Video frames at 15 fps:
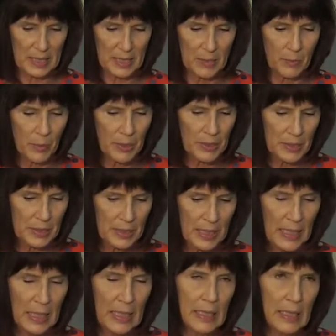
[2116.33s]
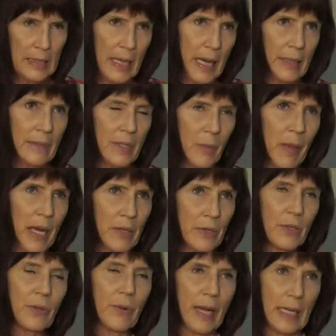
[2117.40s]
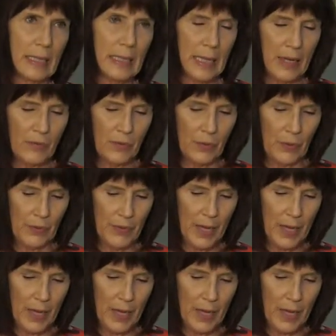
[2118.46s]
It's important that no matter the grade level,